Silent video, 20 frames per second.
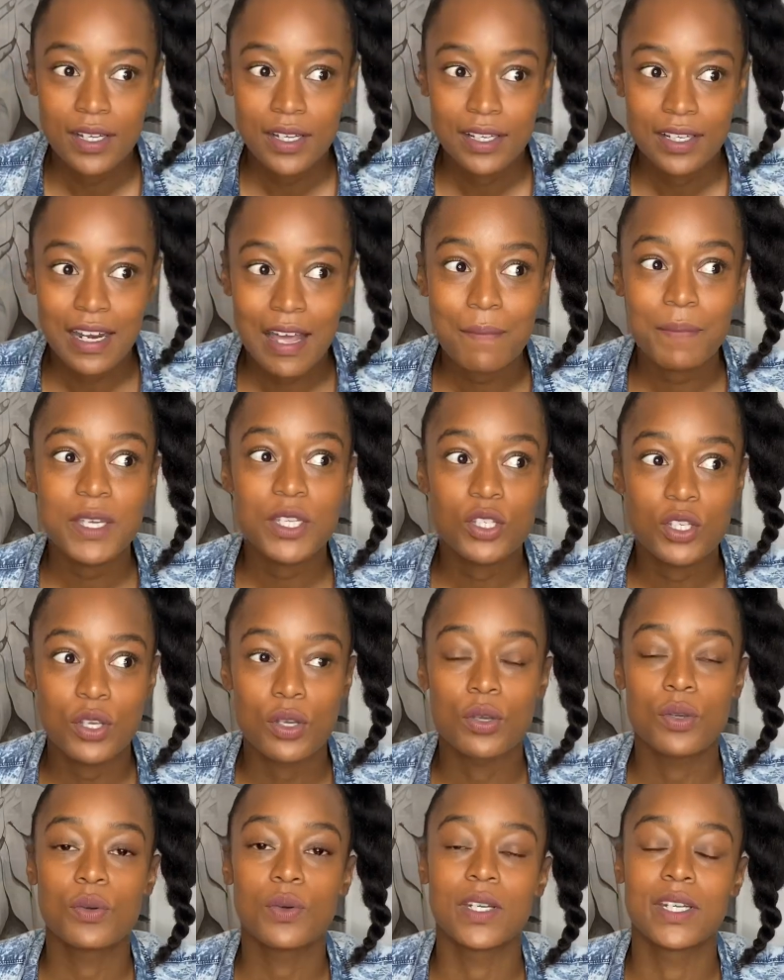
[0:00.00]
Let me
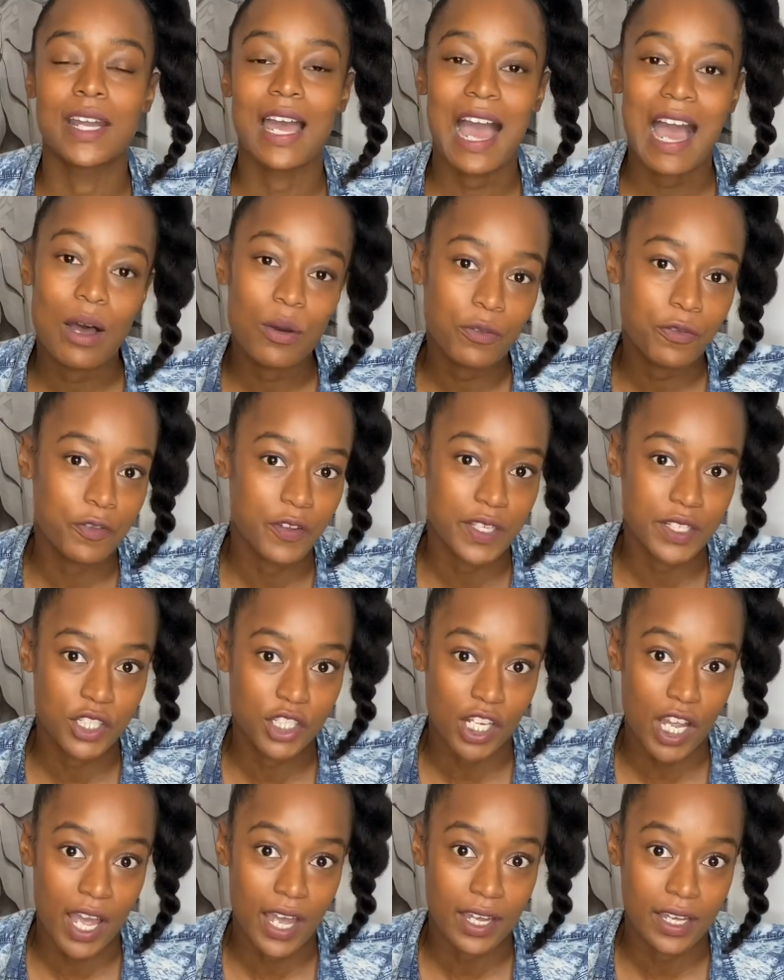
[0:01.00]
do an outfit
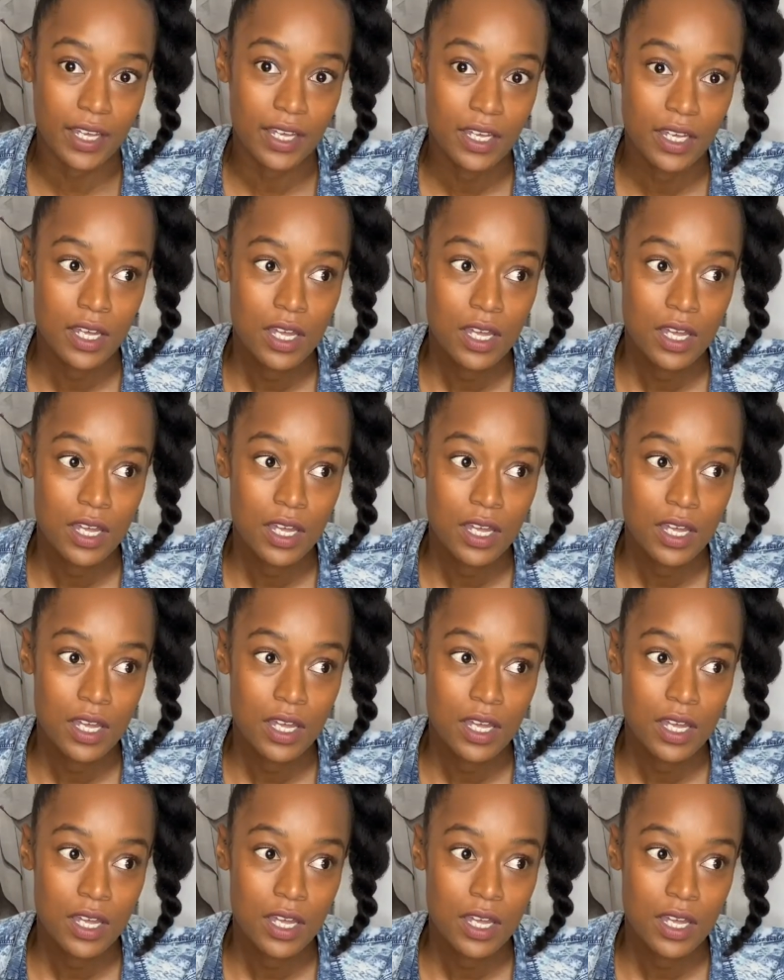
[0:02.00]
check